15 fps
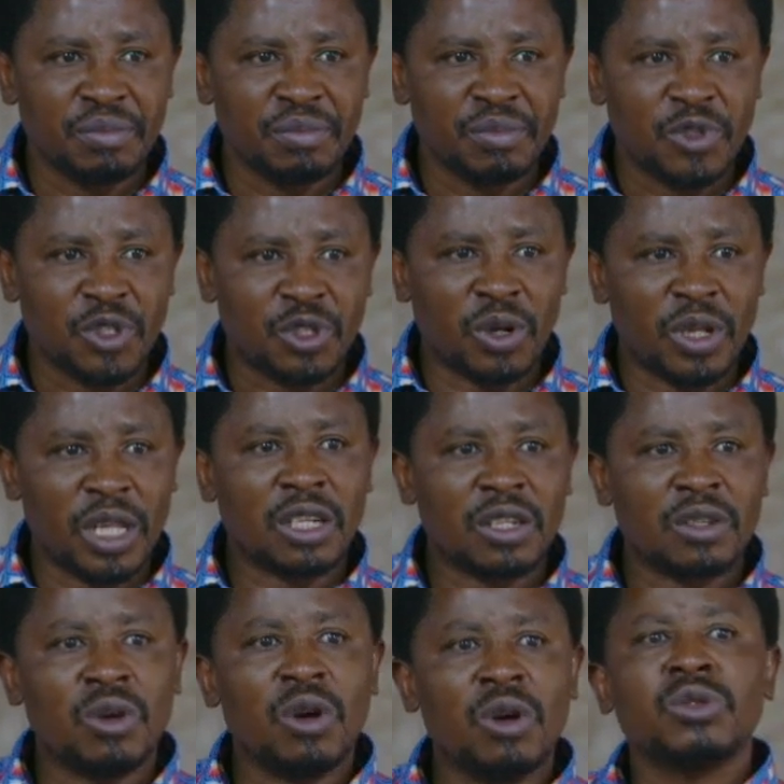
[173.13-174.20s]
so that
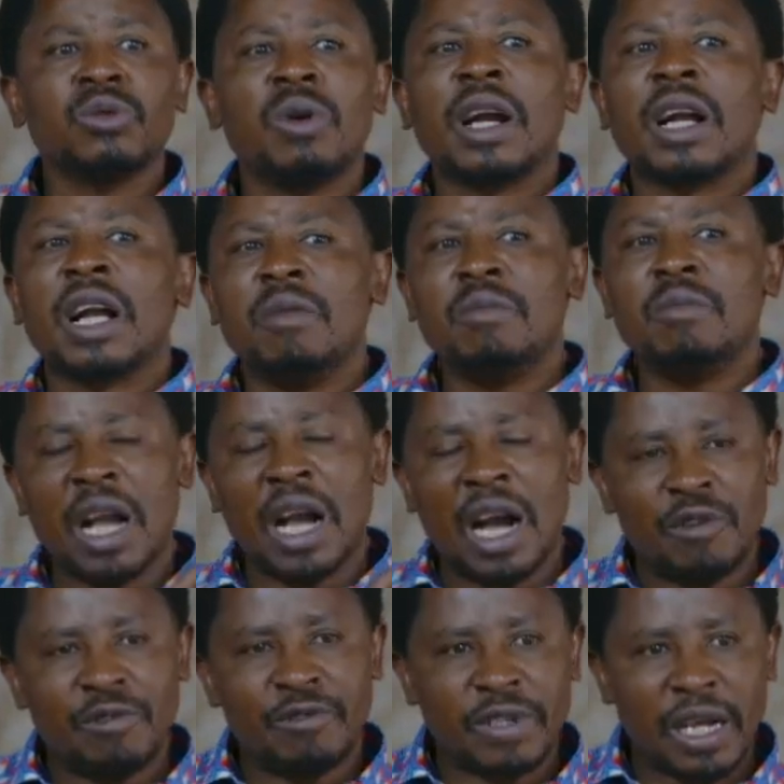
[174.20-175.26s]
those who are coming
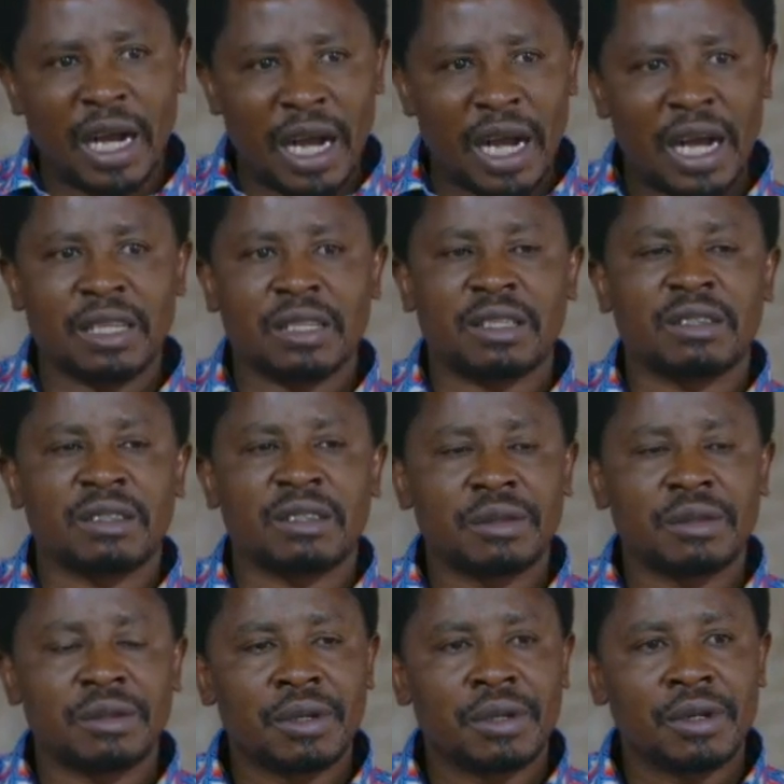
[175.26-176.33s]
after us,
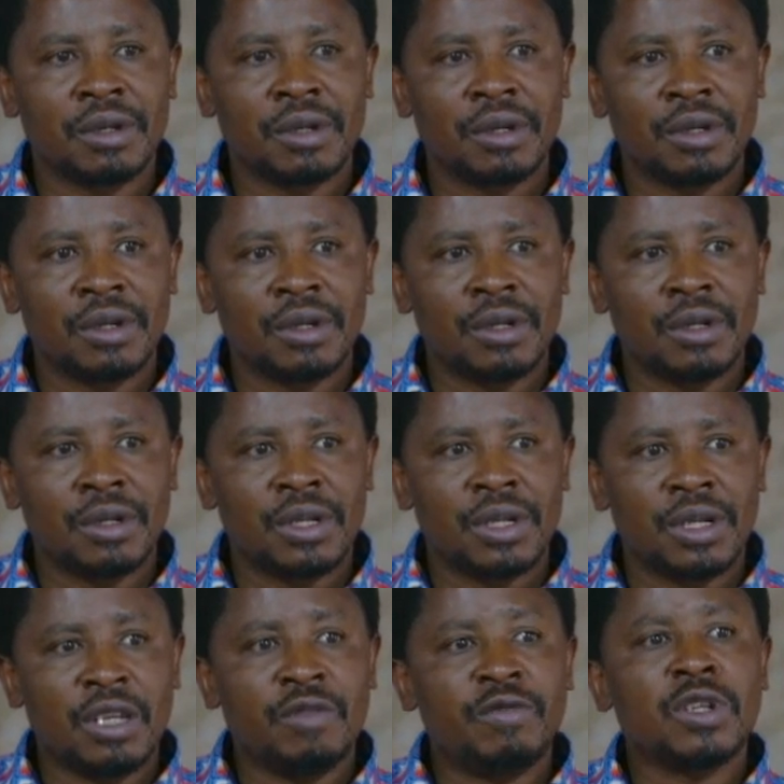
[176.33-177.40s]

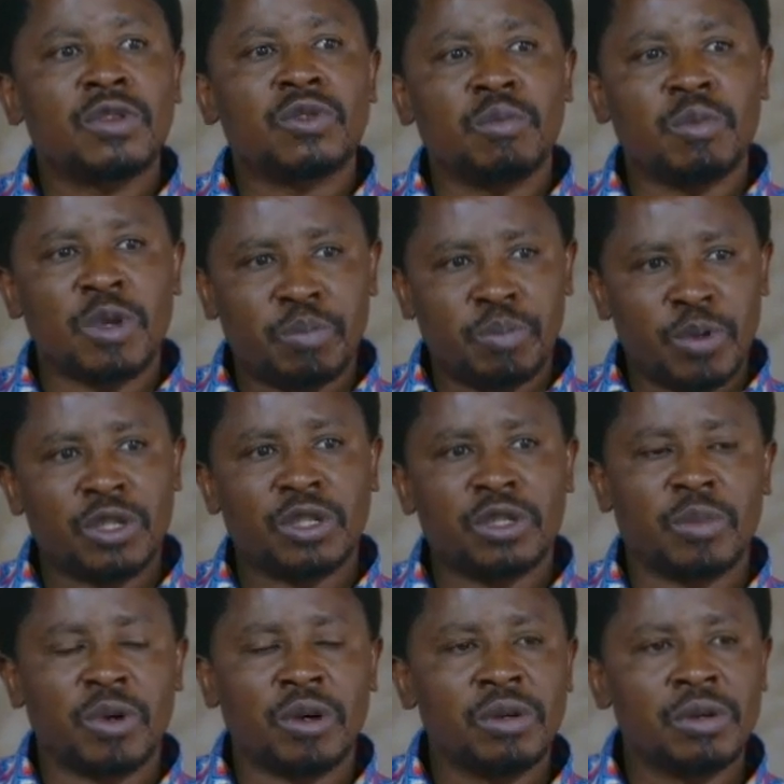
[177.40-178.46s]
if it would be possible